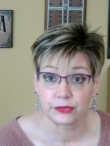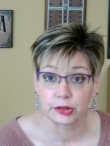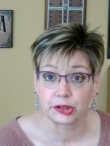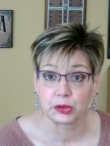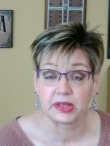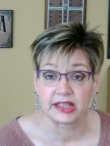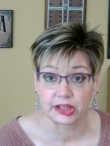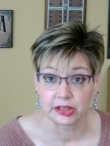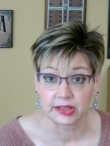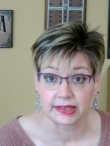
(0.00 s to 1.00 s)
for doing
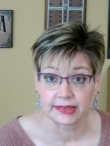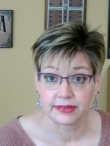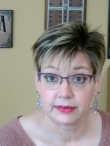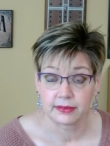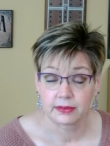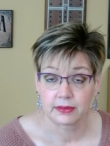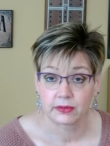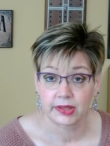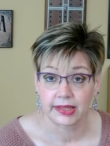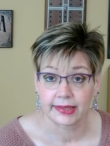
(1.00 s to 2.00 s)
good,
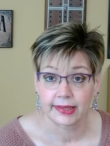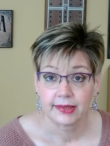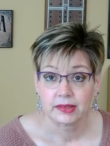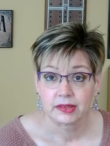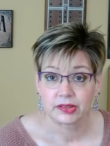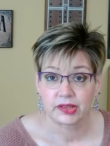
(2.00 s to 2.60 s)
okay? So